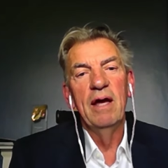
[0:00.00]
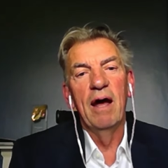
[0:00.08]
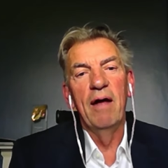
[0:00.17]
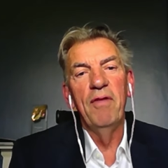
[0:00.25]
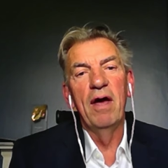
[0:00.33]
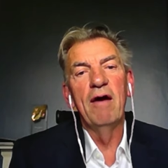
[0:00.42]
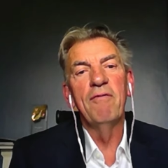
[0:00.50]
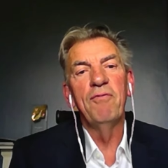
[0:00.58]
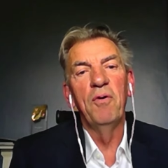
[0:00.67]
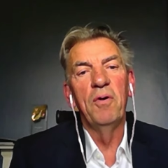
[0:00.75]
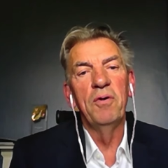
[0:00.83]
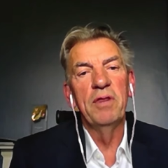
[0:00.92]
and
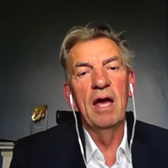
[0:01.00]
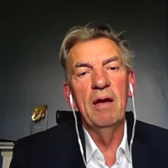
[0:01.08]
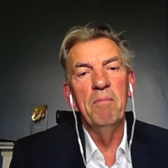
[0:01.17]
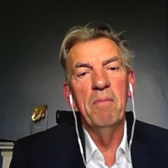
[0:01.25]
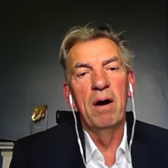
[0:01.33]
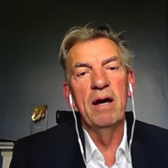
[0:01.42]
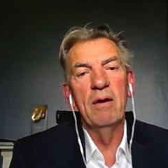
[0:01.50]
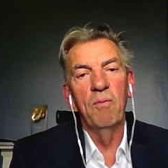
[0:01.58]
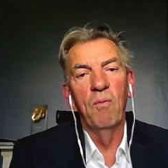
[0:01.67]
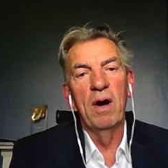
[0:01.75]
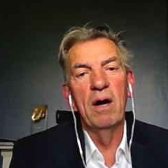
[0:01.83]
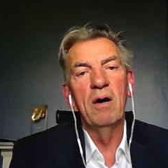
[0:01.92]
therefore they might
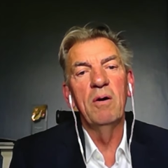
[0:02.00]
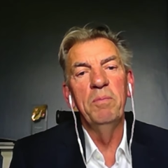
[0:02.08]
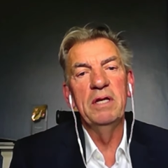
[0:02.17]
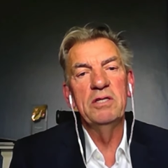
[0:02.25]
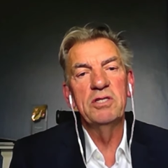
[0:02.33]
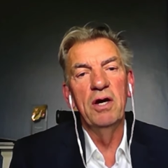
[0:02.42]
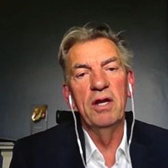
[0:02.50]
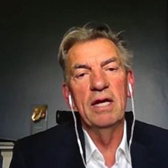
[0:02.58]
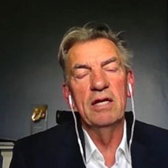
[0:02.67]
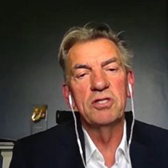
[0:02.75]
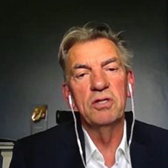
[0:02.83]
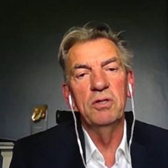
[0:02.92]
well be
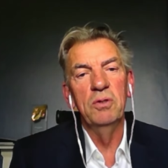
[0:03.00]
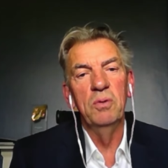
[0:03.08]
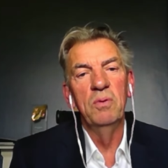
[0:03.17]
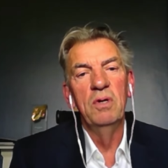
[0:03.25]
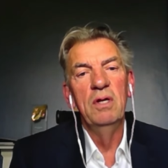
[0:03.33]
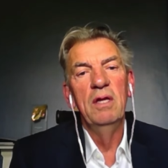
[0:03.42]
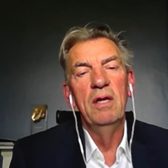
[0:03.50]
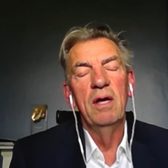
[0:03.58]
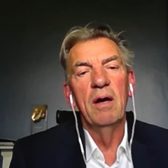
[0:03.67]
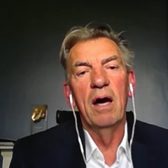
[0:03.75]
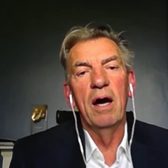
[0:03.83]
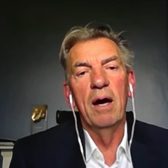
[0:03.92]
turning to
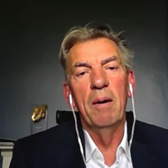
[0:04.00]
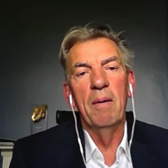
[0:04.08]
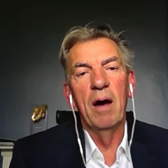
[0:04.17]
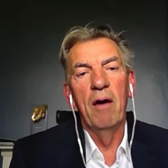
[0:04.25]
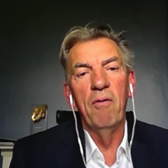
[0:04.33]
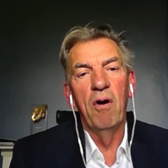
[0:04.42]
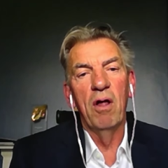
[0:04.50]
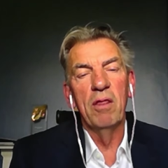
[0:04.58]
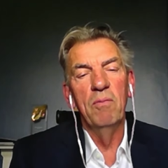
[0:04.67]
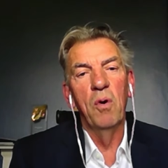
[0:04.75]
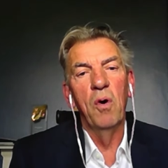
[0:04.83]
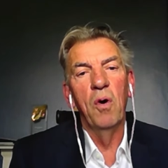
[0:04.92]
uh, a rather
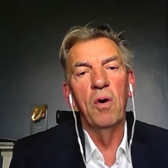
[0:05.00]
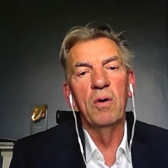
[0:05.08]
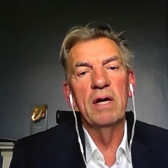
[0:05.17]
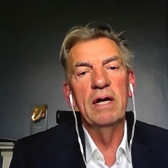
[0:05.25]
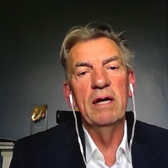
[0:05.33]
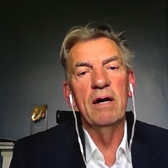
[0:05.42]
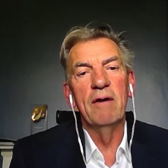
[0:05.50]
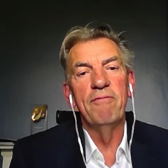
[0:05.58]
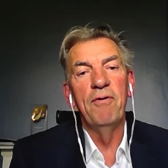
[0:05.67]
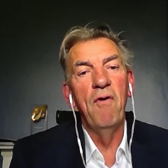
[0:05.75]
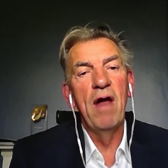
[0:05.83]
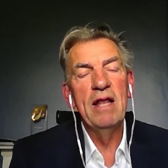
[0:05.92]
more uh,
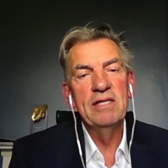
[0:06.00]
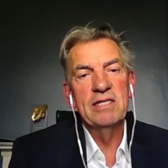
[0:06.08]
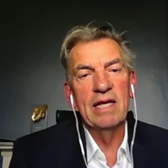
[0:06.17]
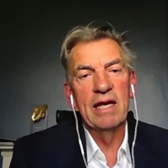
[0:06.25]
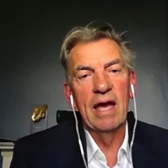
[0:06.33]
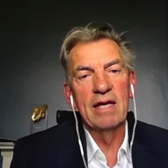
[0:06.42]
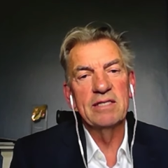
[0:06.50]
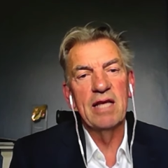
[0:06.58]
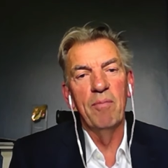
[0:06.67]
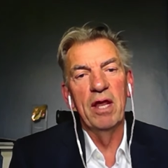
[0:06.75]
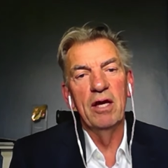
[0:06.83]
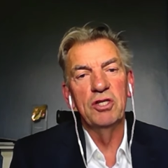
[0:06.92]
forensic
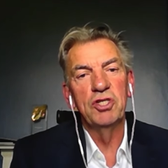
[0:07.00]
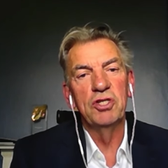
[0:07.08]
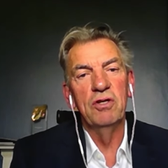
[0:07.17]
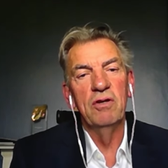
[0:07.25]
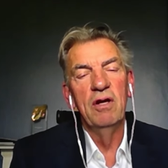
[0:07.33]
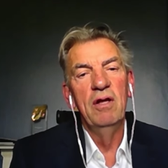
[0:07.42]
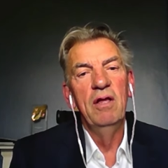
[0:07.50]
examination,